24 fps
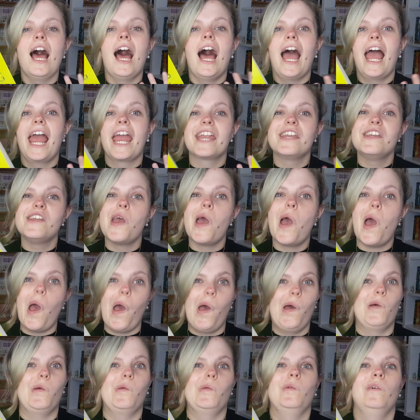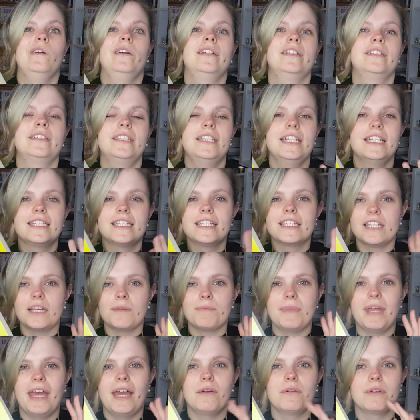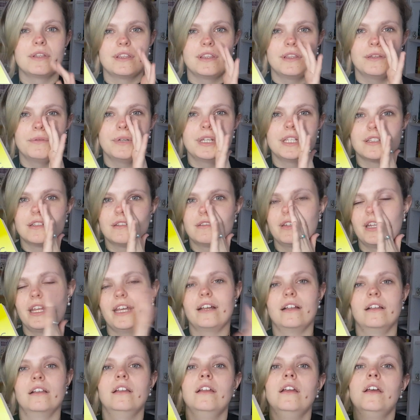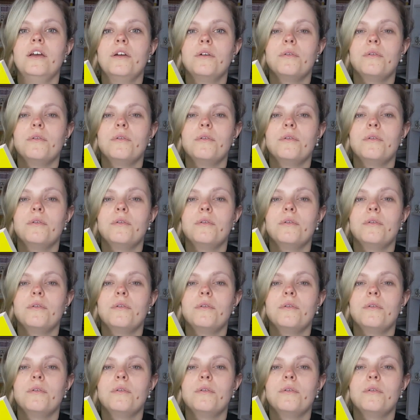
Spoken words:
I know, this is up there with Louise O'Neill,